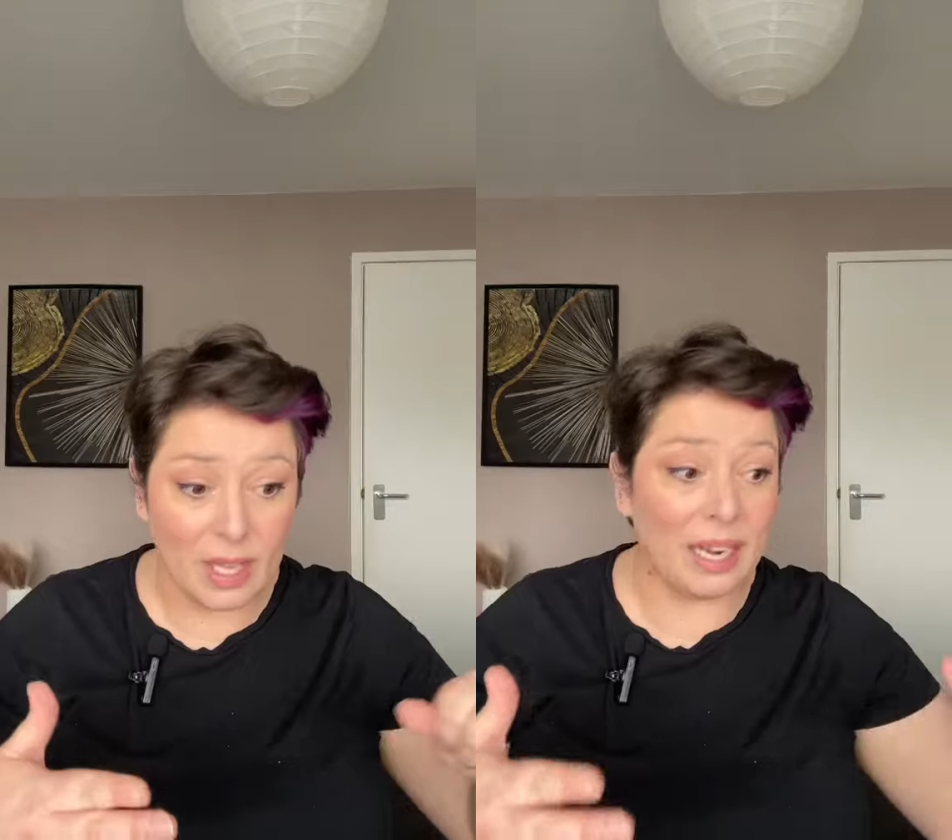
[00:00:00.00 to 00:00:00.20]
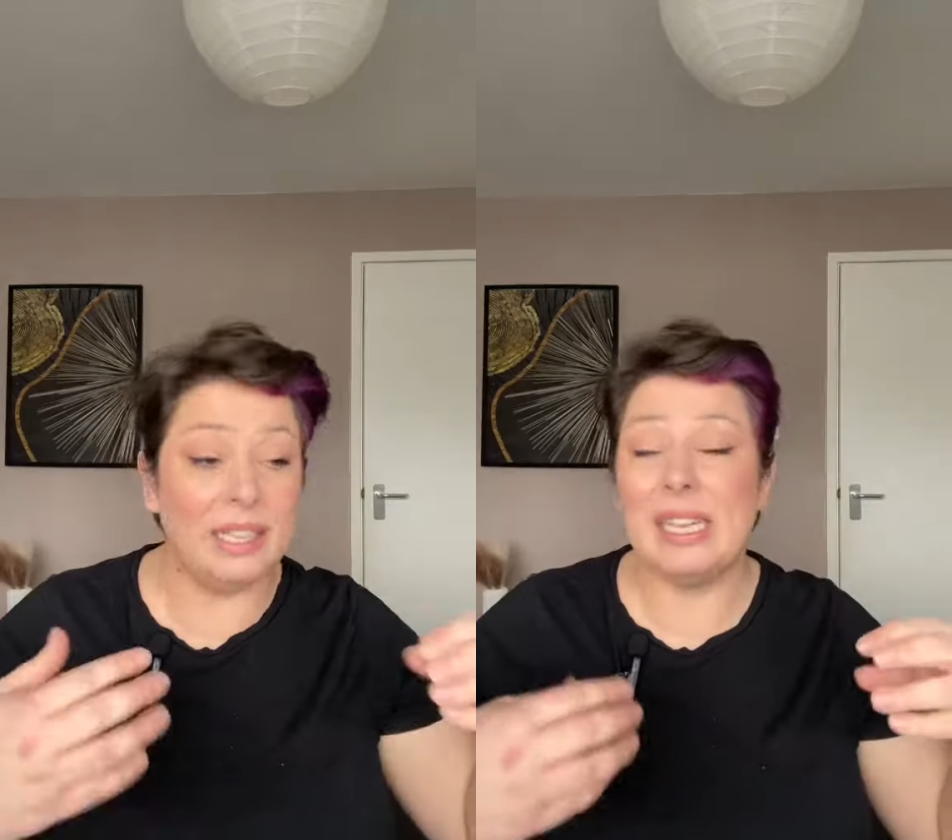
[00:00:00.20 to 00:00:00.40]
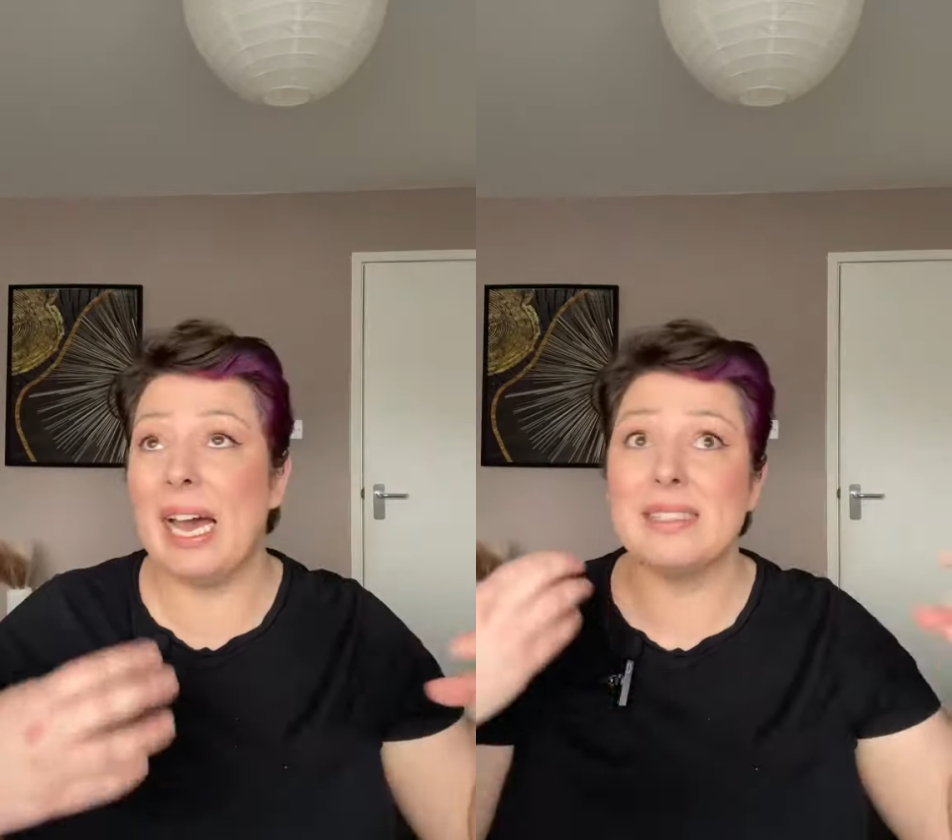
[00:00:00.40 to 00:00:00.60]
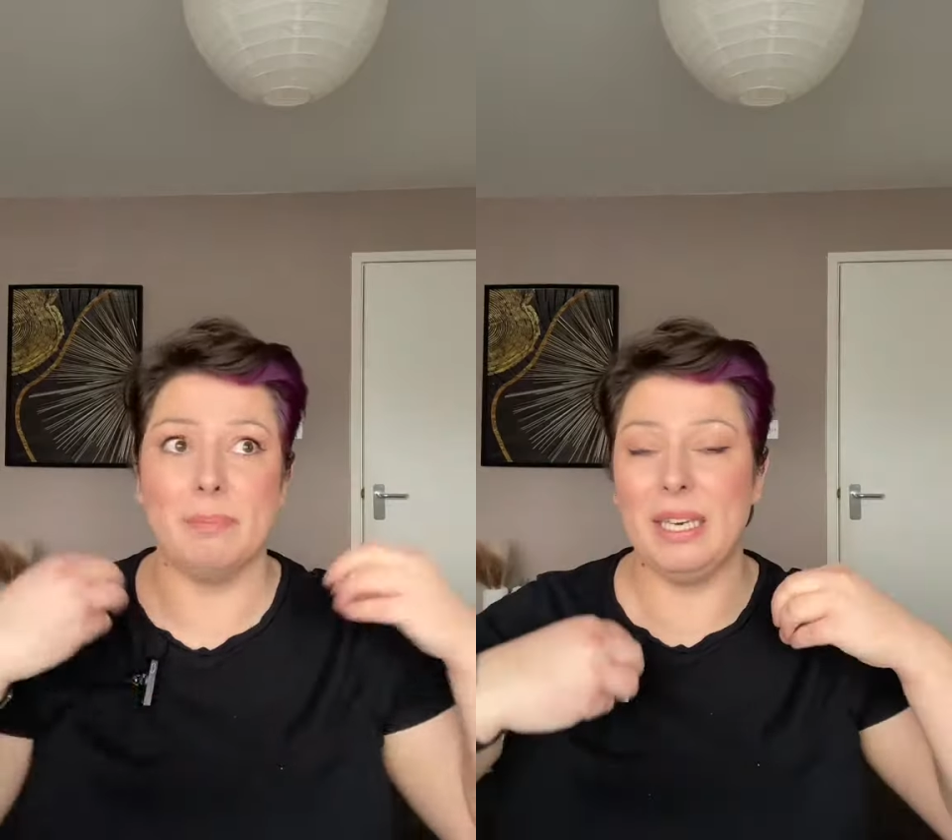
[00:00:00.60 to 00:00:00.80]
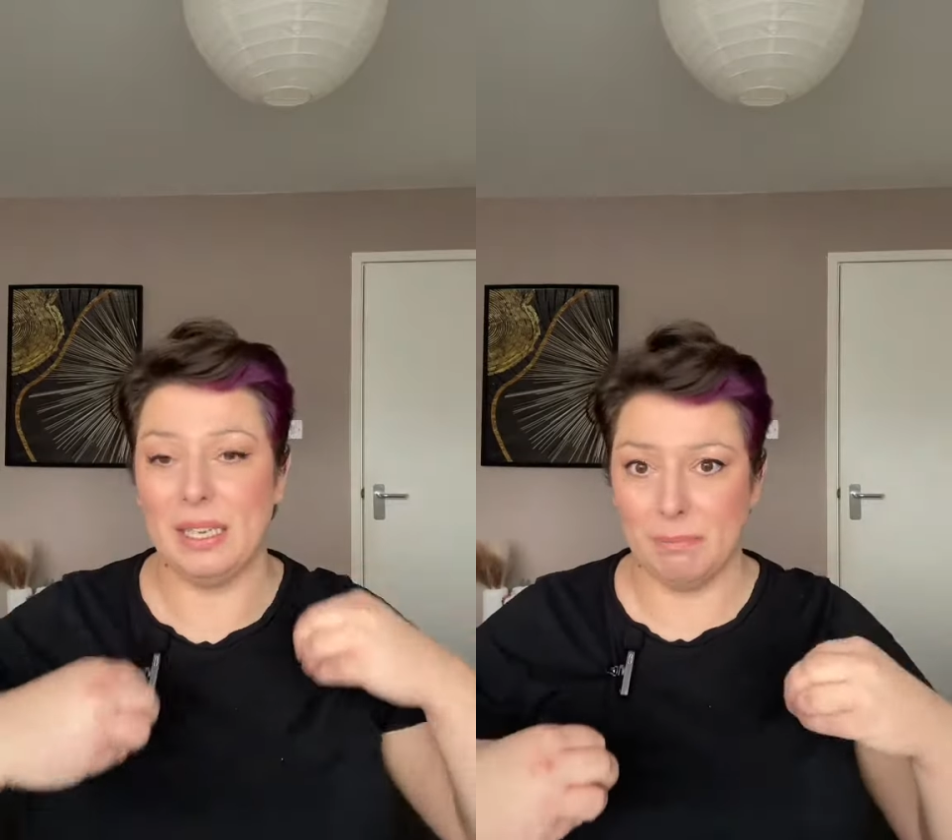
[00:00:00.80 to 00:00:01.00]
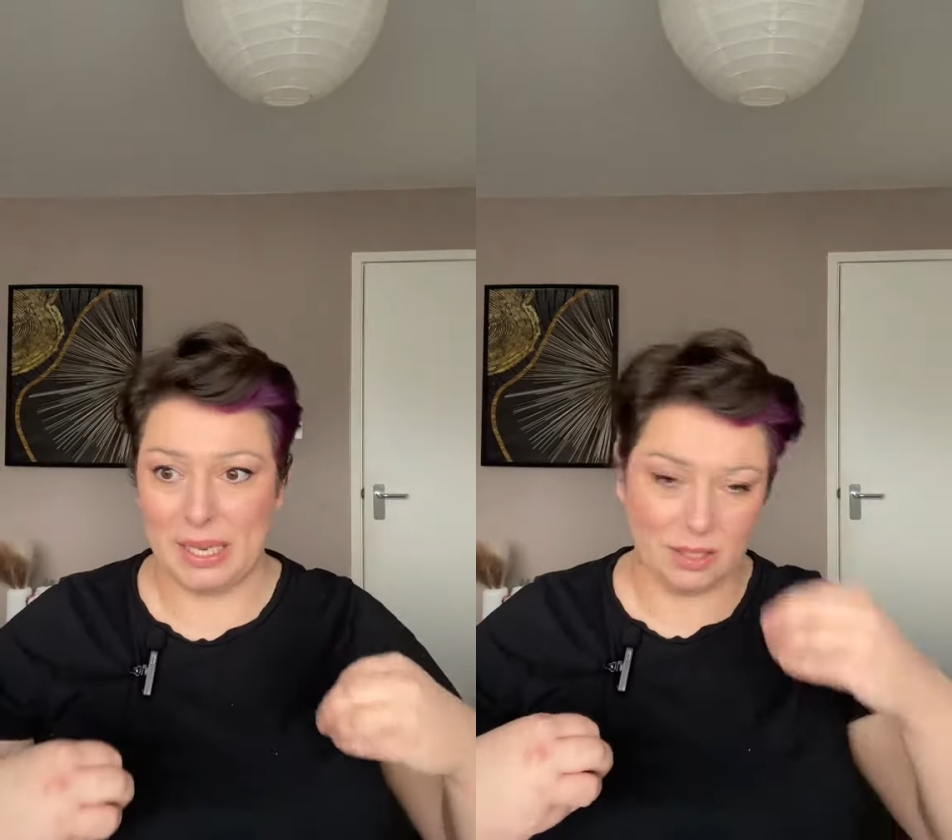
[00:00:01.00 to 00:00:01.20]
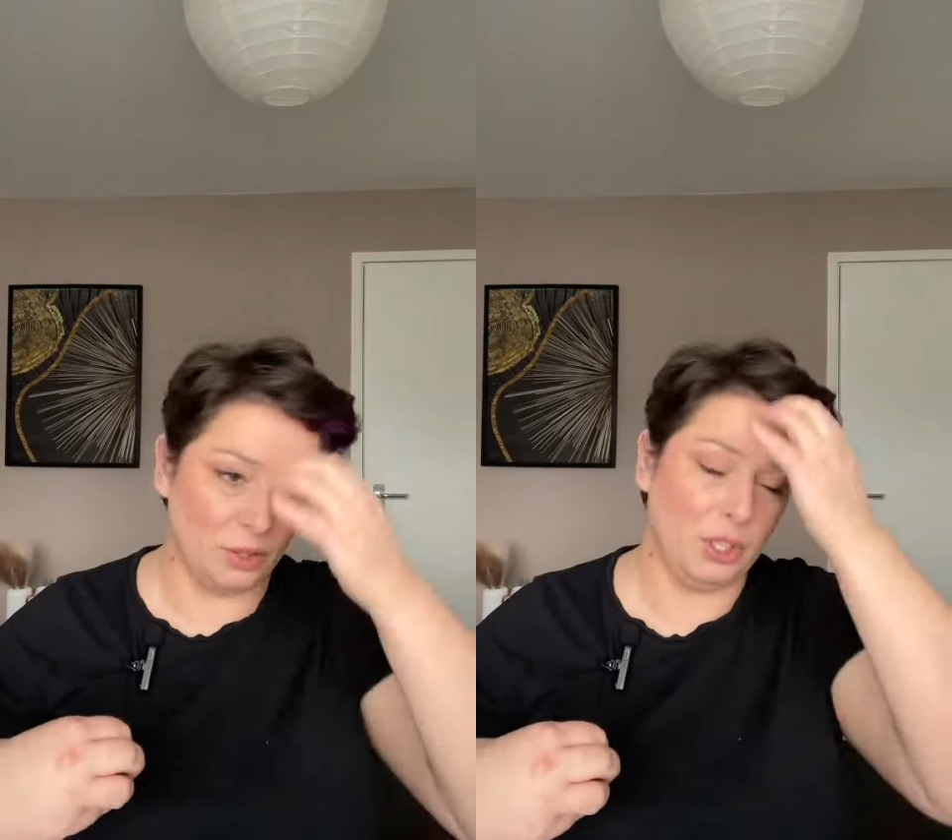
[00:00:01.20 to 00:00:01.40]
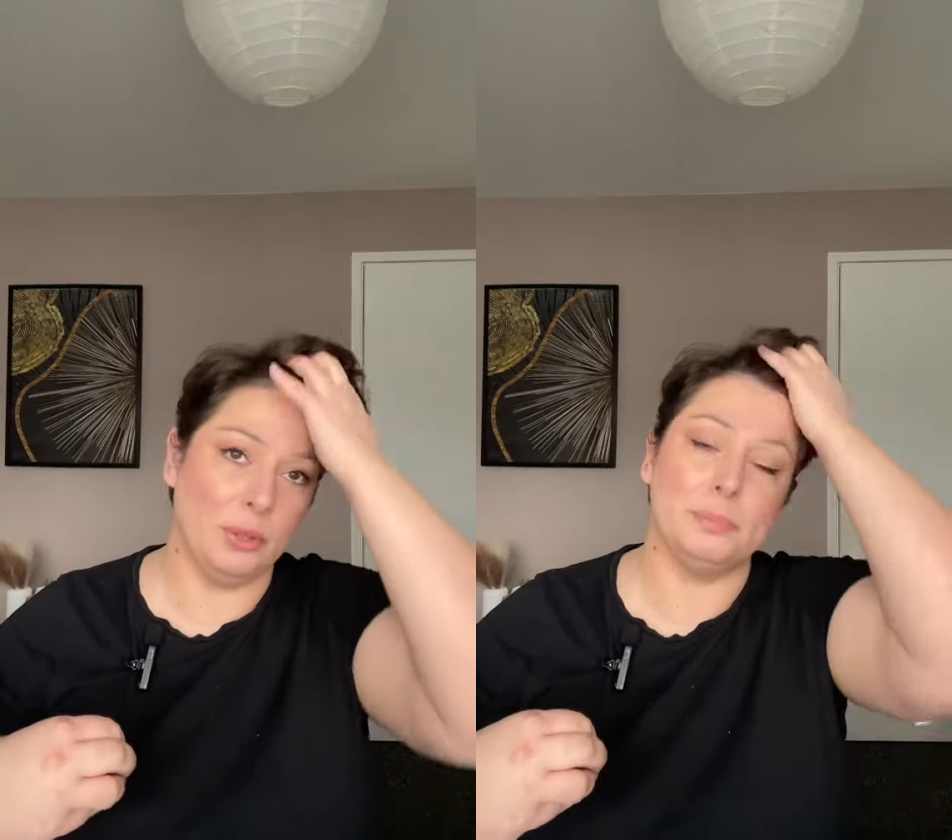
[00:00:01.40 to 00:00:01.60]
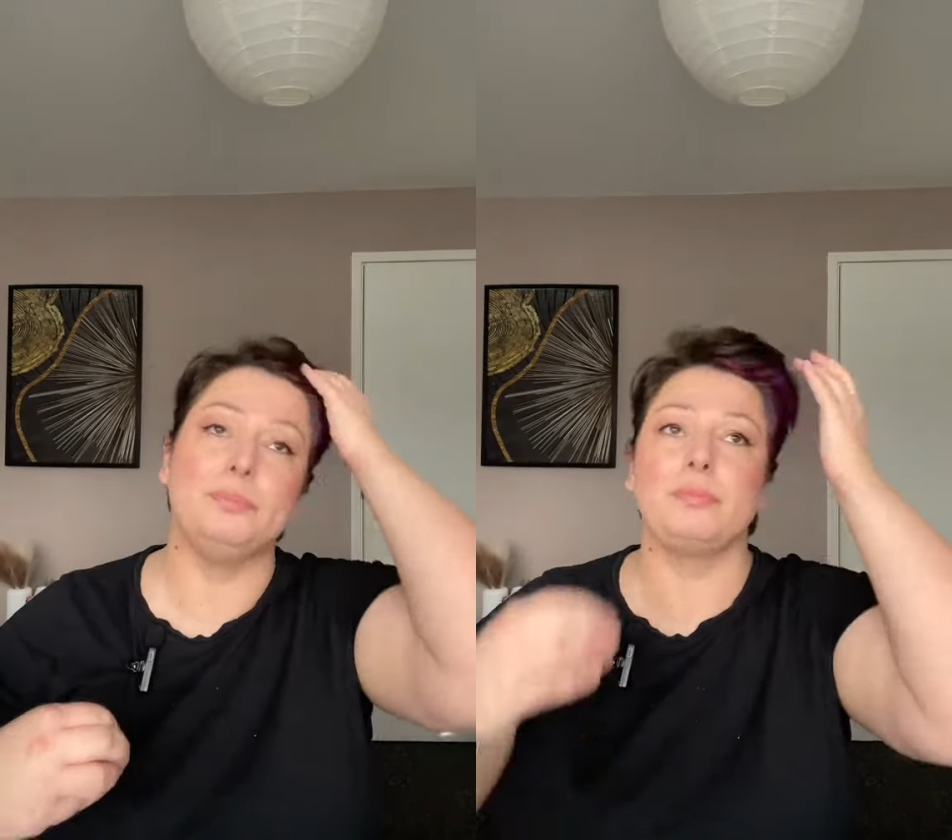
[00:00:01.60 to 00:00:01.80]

and it has a big impact on you.